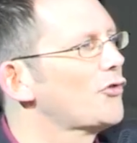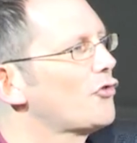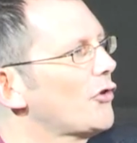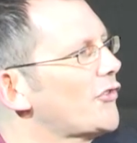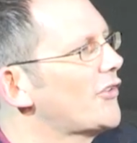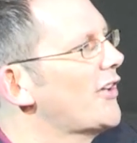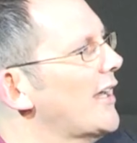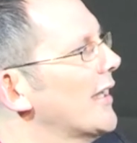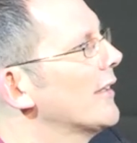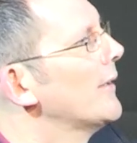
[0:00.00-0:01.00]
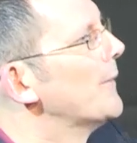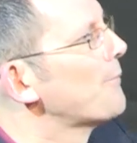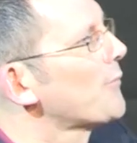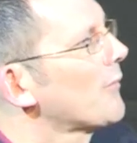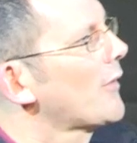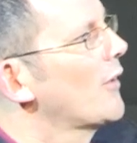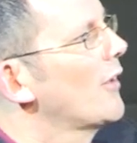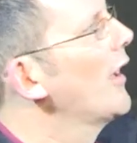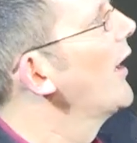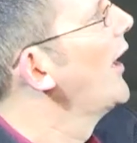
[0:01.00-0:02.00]
monstrosity,
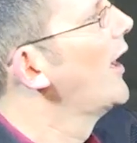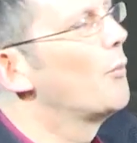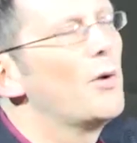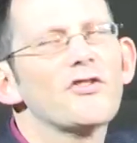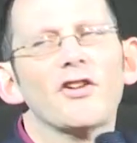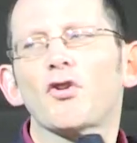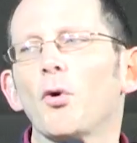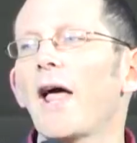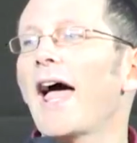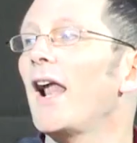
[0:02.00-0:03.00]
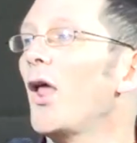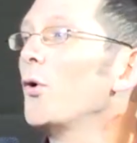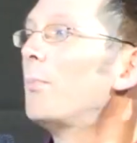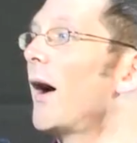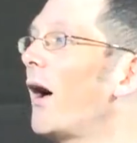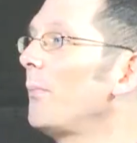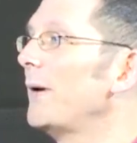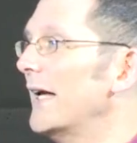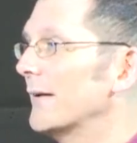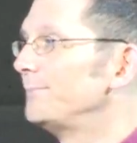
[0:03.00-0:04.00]
uh, which is called Hello
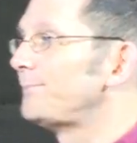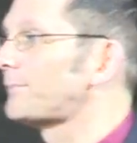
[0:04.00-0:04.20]
Barbie.